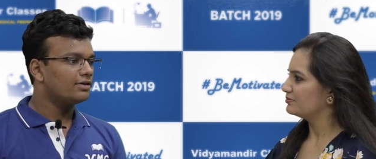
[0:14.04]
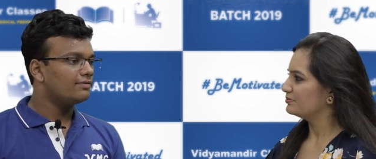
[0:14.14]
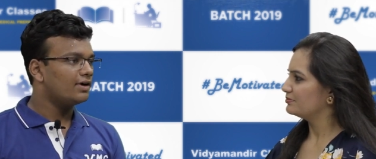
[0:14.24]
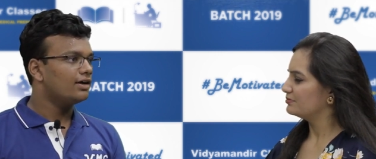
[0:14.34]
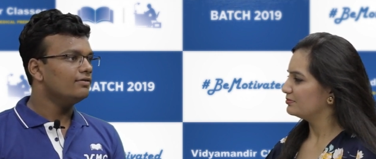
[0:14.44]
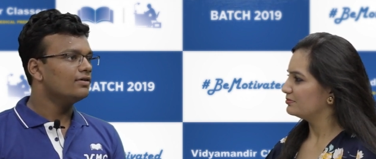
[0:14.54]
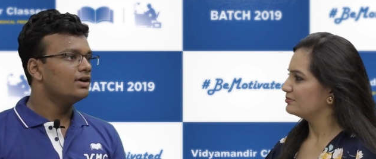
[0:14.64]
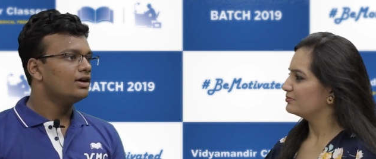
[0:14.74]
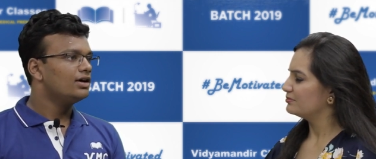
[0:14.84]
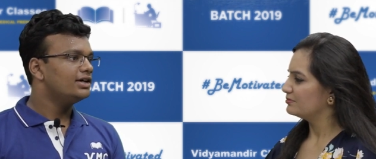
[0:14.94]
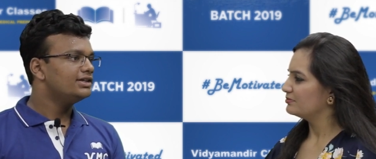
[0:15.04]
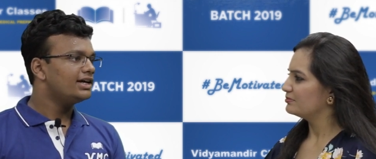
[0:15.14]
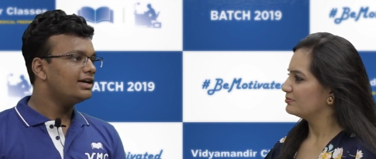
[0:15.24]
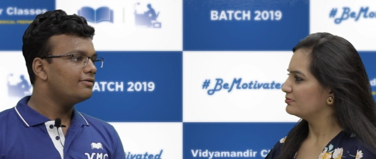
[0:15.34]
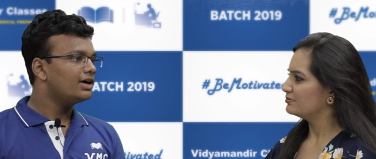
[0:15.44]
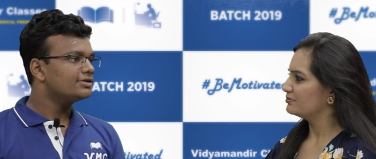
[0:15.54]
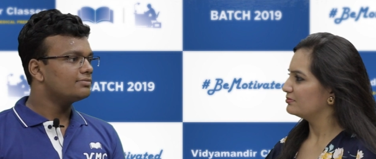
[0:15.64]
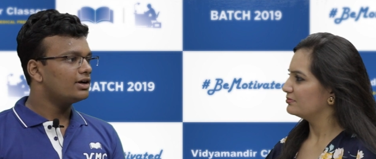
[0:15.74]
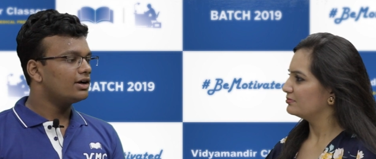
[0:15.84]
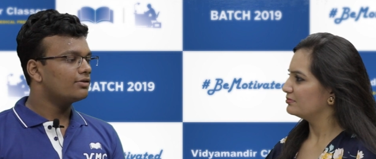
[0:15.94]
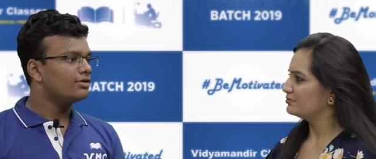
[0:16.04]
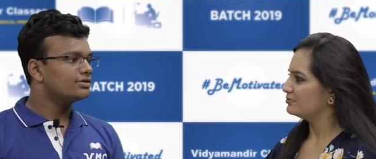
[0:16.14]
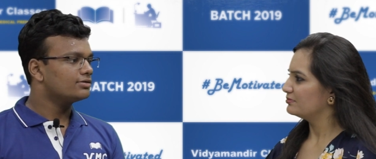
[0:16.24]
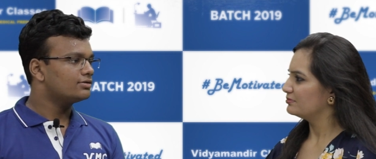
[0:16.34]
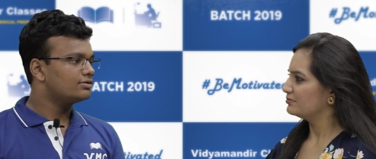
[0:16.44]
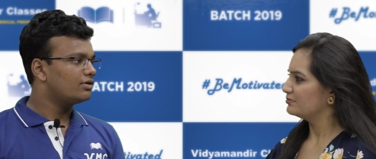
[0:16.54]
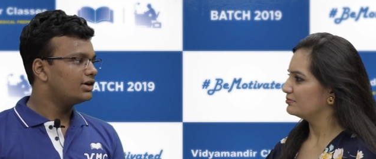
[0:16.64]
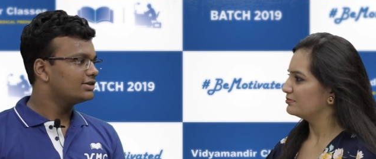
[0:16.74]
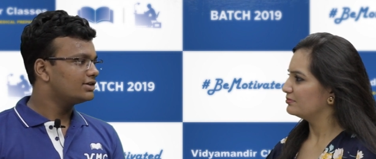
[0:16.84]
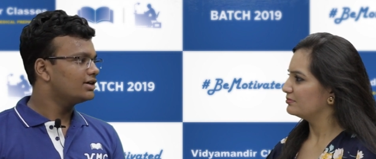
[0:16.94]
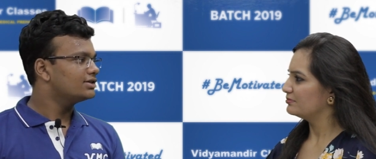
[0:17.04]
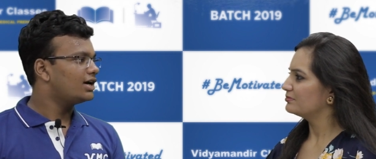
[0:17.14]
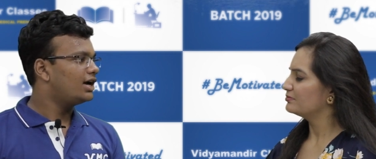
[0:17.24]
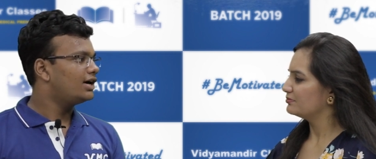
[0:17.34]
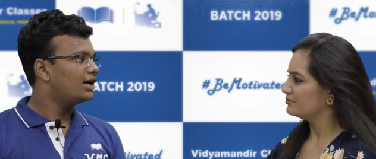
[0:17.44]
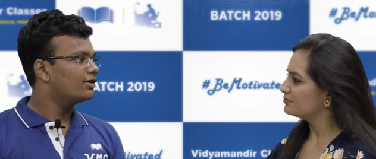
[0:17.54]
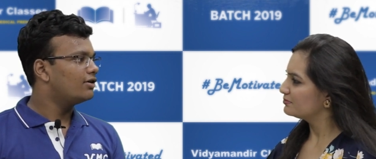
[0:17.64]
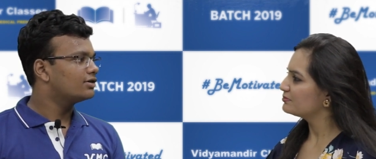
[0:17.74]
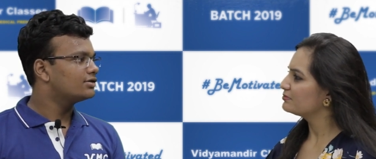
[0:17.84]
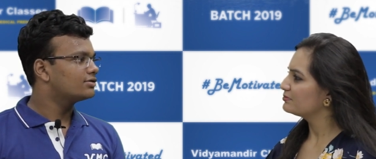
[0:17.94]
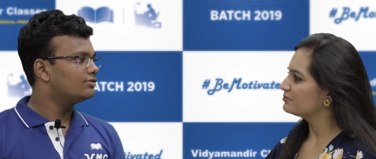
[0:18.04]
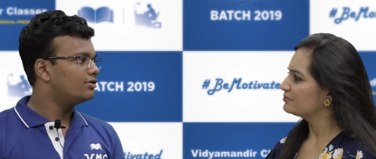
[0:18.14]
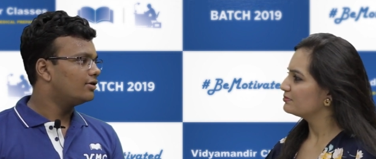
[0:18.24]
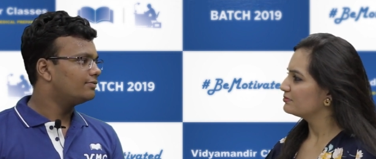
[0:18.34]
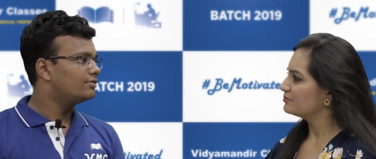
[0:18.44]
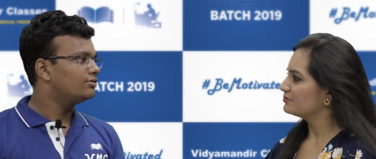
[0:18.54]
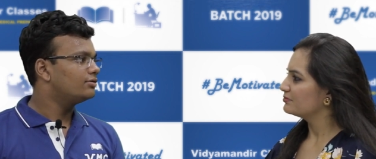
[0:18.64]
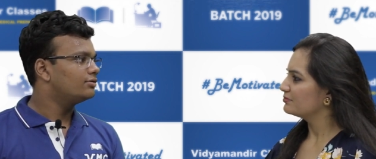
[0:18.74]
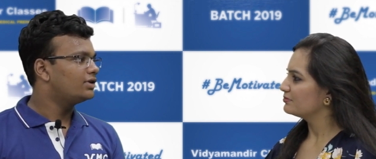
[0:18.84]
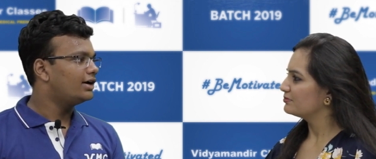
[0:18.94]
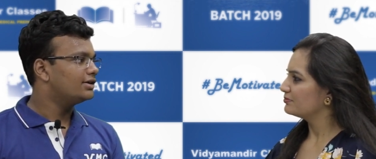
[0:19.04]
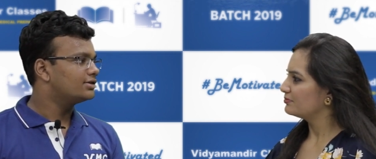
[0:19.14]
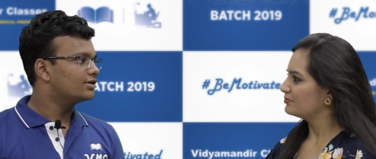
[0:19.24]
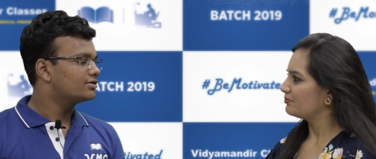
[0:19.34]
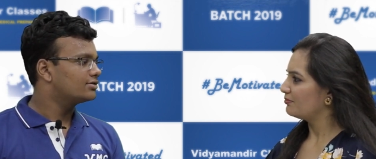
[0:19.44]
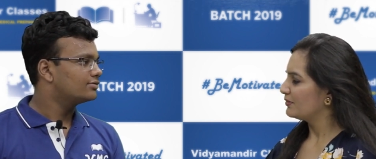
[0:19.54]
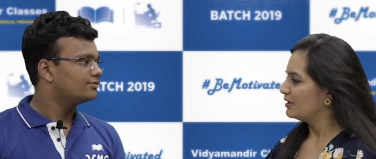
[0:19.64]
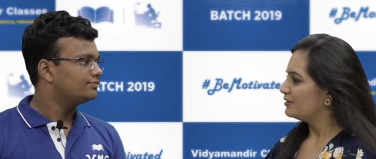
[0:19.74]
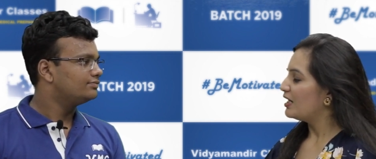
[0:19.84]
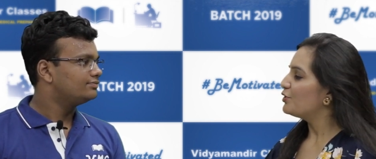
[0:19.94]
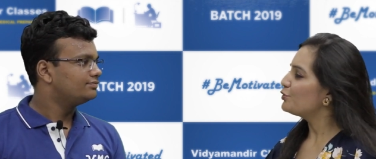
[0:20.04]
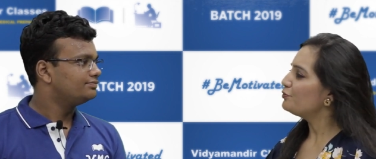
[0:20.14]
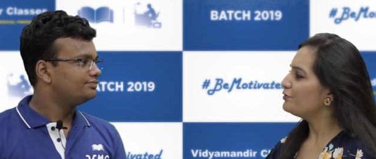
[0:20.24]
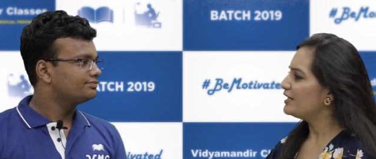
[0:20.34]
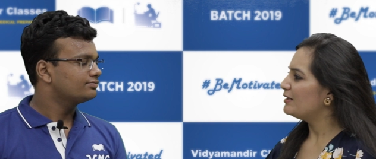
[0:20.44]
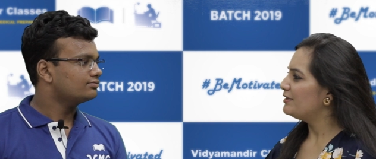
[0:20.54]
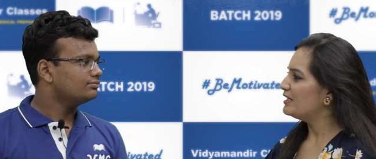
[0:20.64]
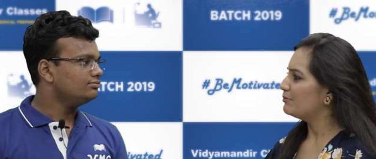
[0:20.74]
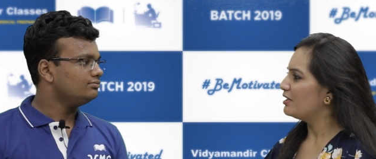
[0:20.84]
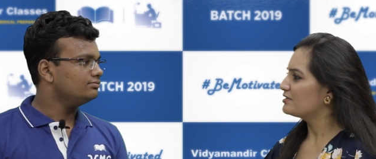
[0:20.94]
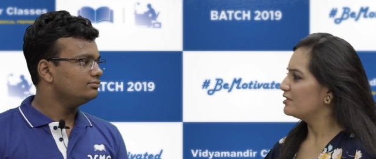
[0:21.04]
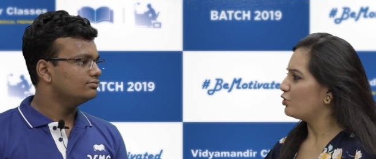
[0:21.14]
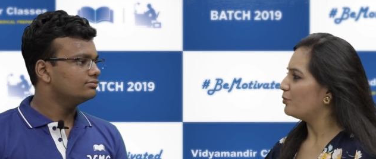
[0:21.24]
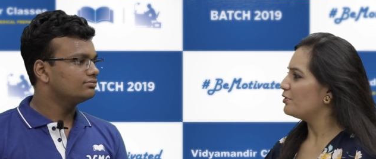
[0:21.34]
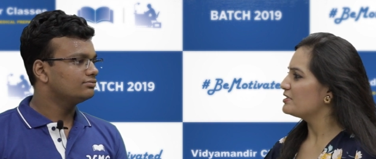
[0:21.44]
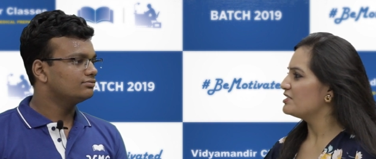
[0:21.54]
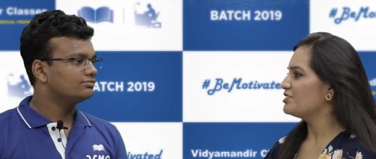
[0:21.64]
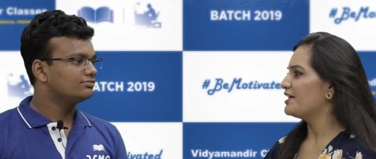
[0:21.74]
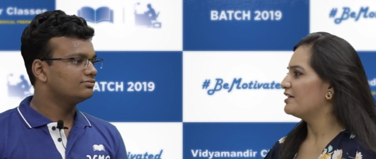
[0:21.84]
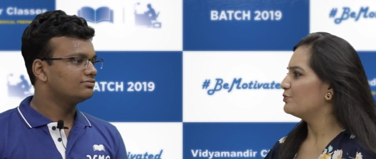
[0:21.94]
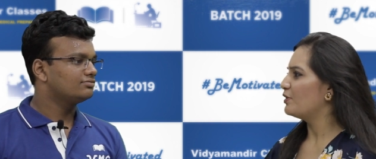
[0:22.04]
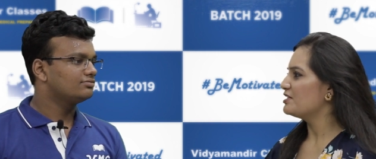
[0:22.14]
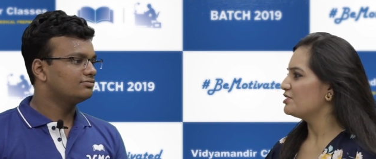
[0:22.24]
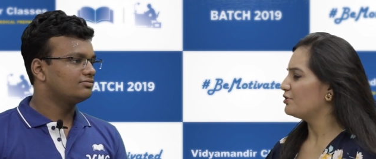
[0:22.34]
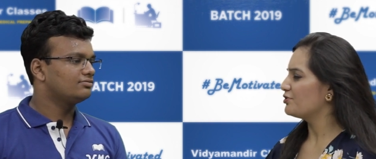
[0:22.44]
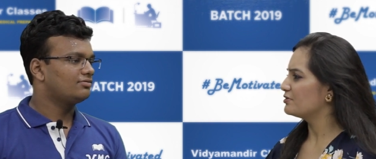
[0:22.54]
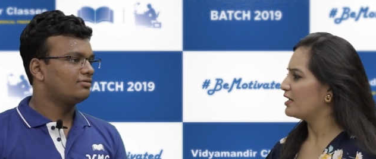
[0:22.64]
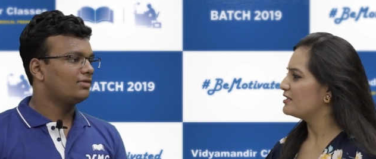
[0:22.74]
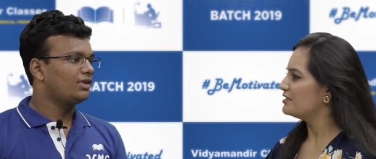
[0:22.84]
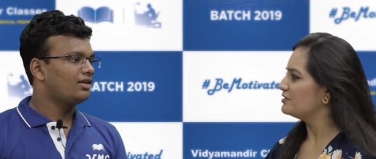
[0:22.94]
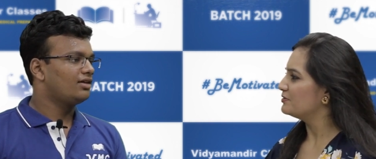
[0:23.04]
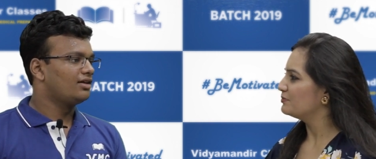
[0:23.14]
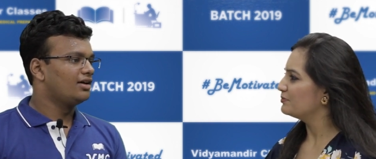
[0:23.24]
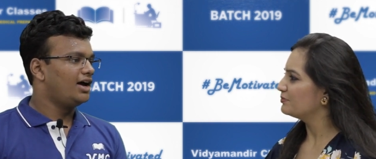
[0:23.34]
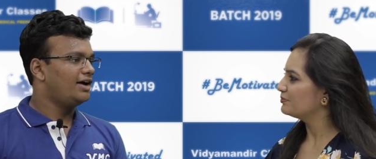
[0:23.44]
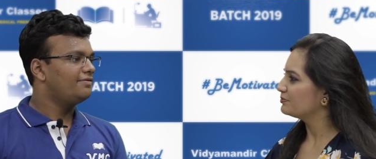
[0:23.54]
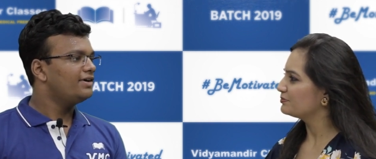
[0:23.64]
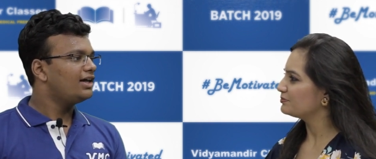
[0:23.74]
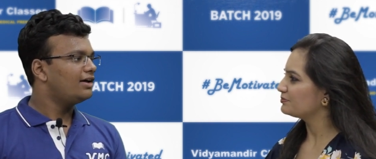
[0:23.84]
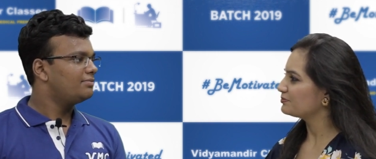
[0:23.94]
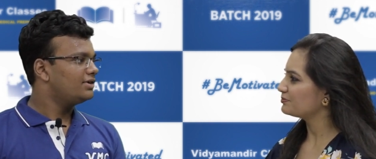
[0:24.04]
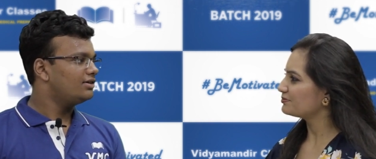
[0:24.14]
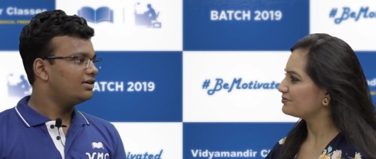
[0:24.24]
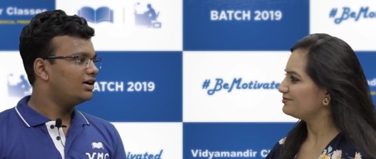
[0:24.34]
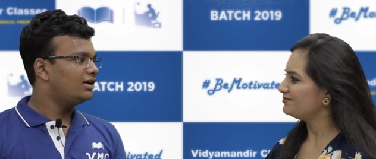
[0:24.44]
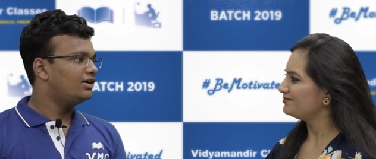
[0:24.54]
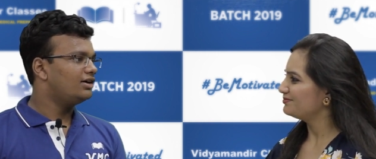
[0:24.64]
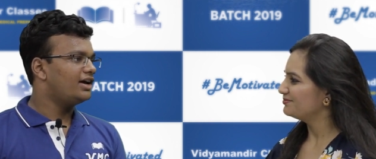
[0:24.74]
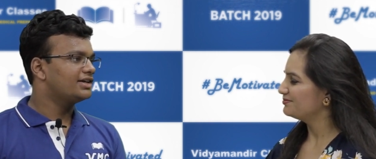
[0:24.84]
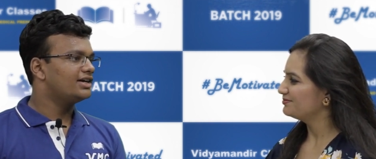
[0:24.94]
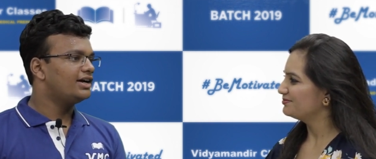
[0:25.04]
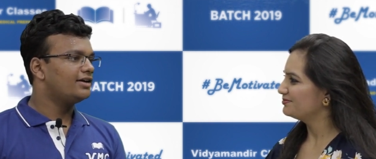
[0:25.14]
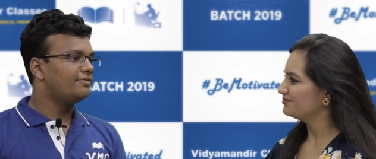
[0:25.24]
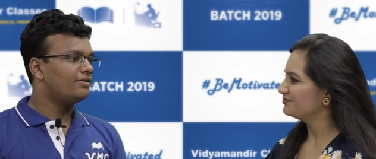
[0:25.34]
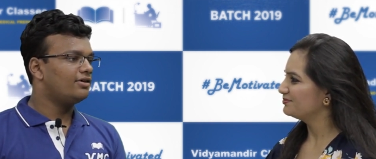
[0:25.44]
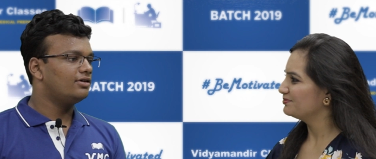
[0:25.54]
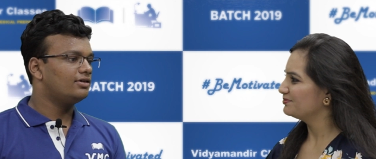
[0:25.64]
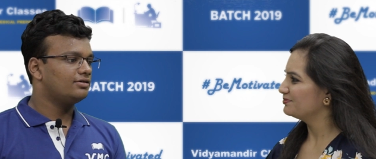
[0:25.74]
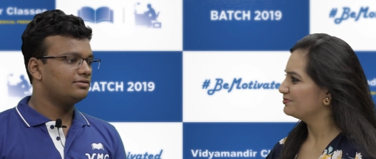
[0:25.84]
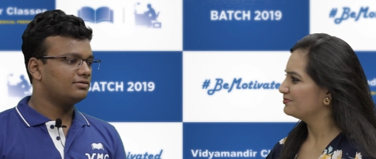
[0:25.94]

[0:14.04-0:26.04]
Speaker 1: forty-five. In J E E Advanced, my rank was twenty-six and I got a score of two ninety-six.
Speaker 2: How do you feel being amongst the toppers in J E E Advanced twenty nineteen?
Speaker 1: I feel happy and excited for